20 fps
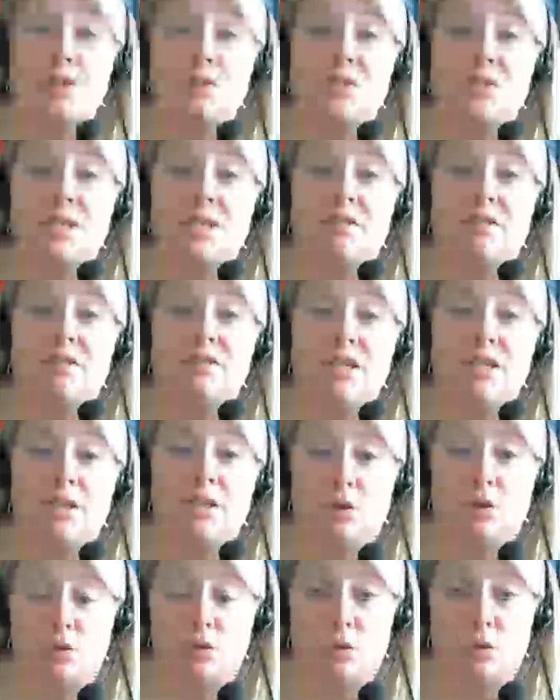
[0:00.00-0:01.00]
you'd see a
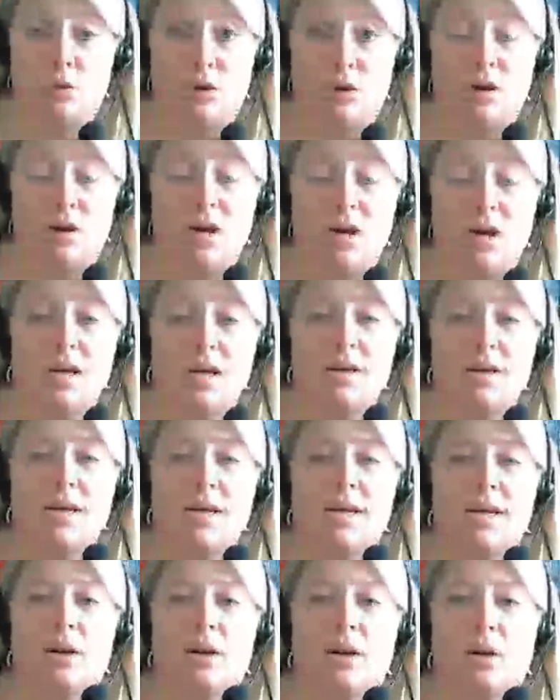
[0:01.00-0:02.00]
video corner
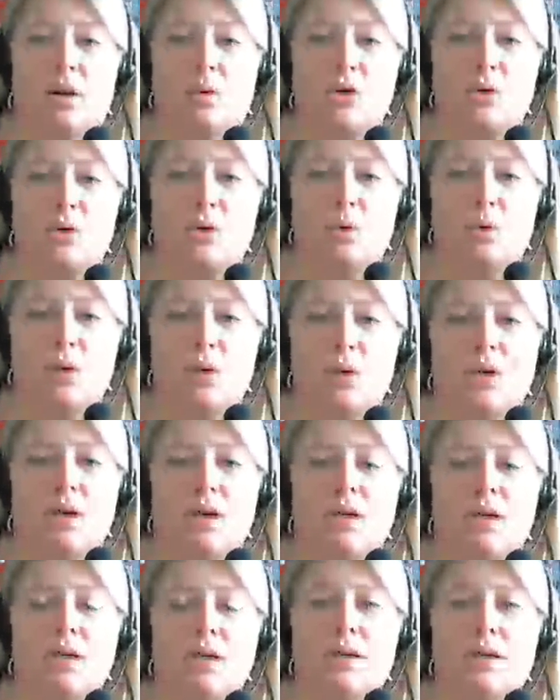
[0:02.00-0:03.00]
here, which would
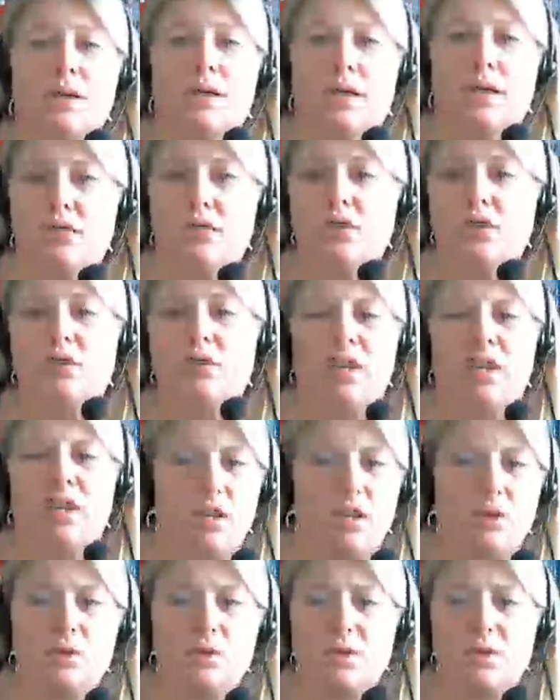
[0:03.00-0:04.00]
give you
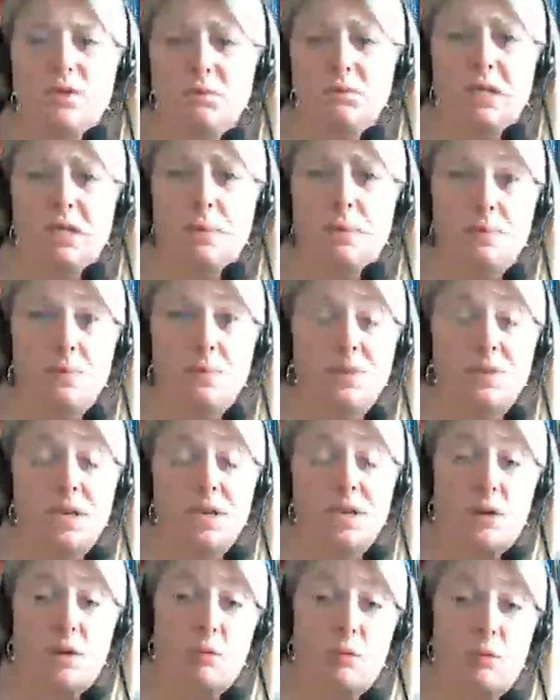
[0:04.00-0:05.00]
videos. Sometimes
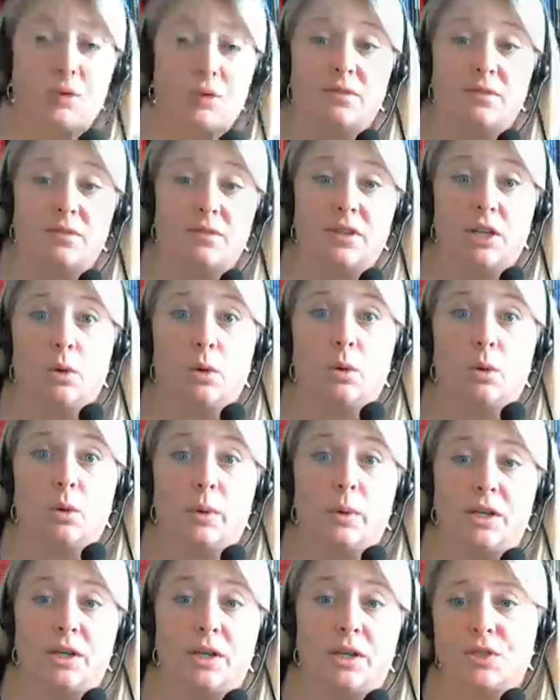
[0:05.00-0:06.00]
I'll post a video a
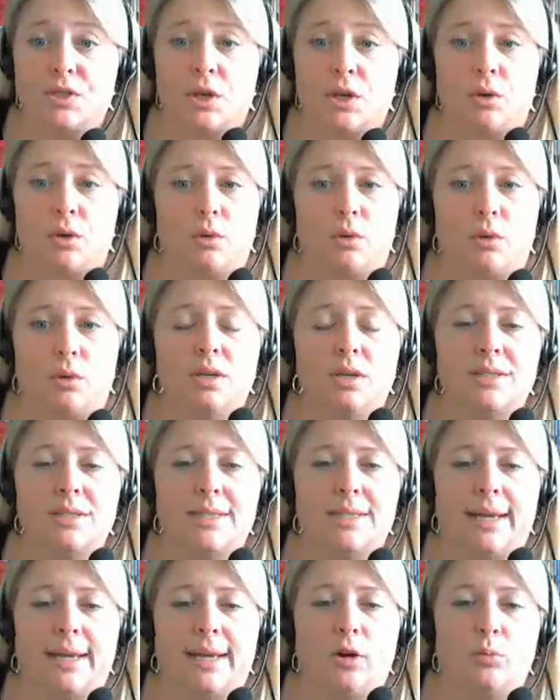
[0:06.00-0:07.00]
week or so
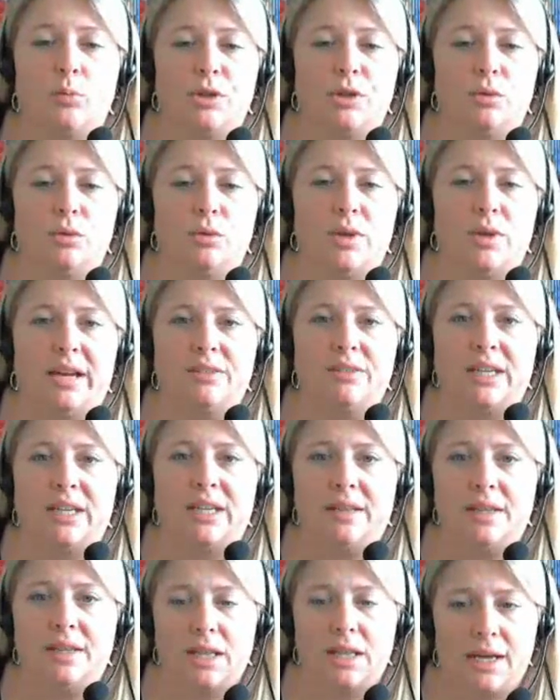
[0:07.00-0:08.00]
to help you
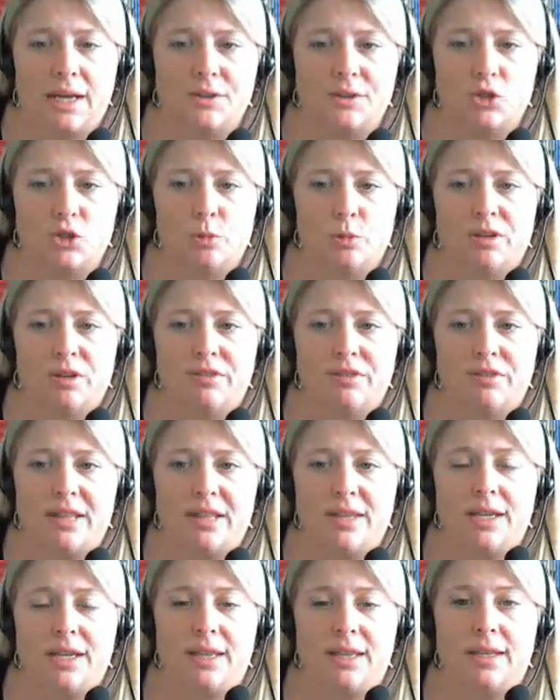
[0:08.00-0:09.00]
navigate the classroom if I
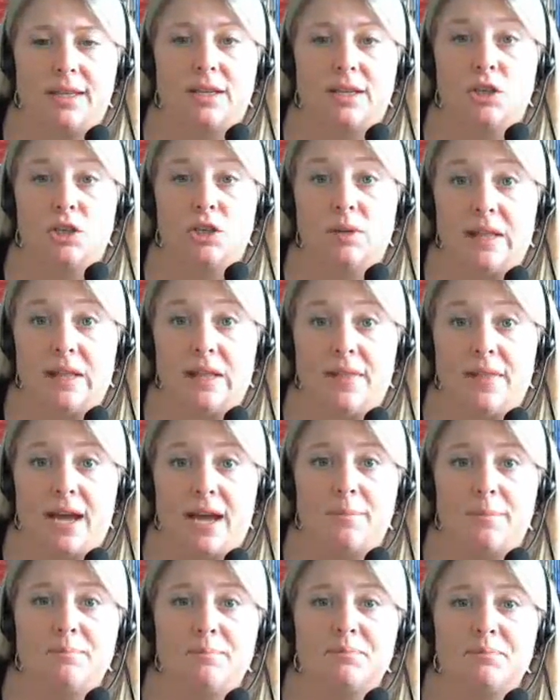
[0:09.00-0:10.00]
think that you need
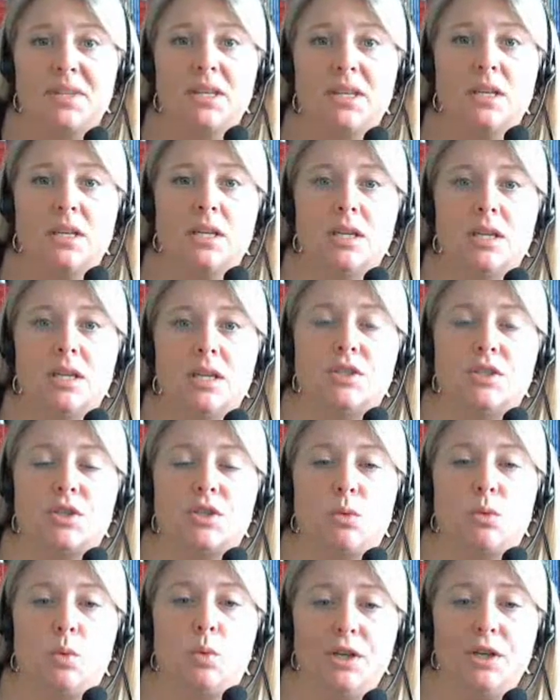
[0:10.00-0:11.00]
that.
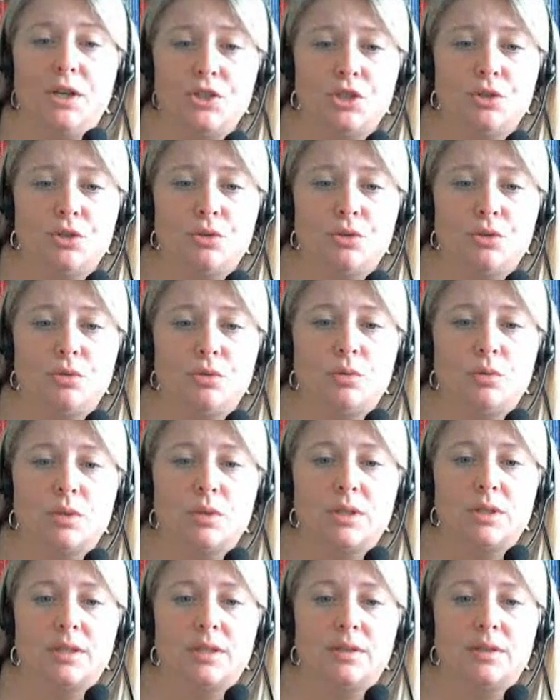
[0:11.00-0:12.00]
So once
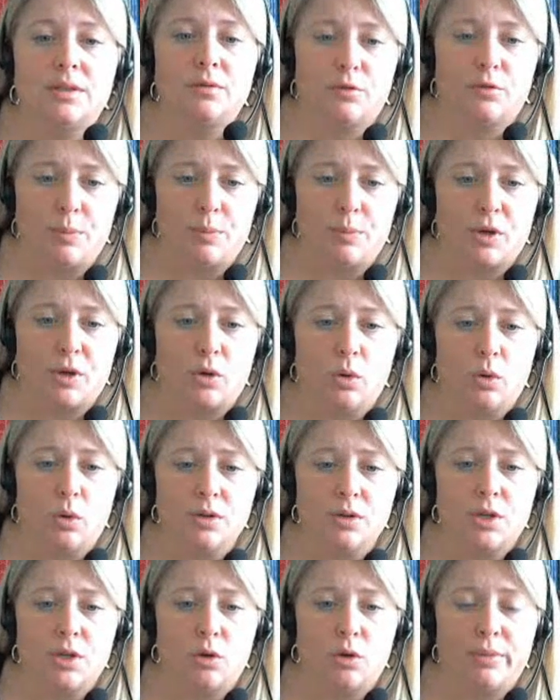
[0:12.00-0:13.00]
from the
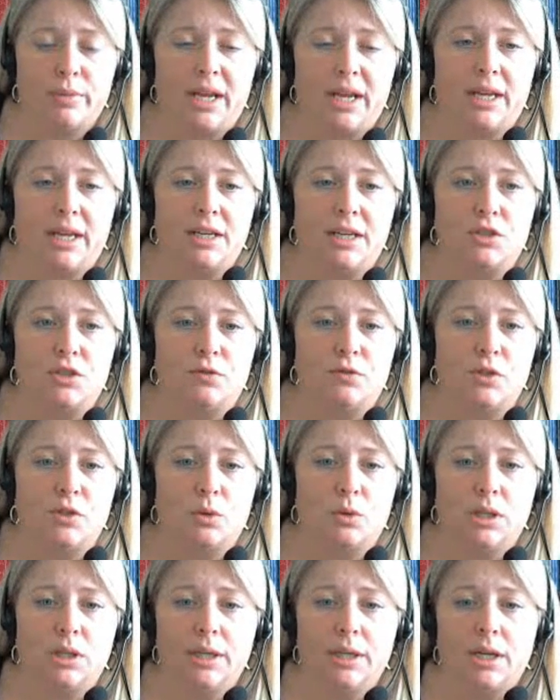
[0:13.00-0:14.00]
course homepage, if you
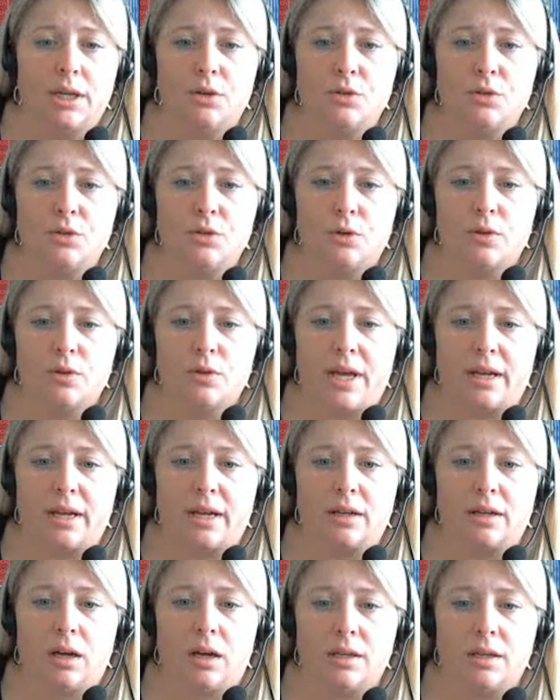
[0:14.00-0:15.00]
click under that
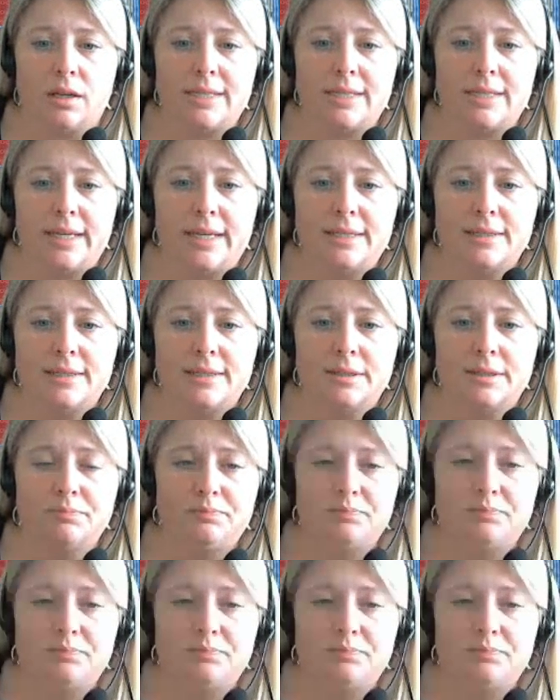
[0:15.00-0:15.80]
content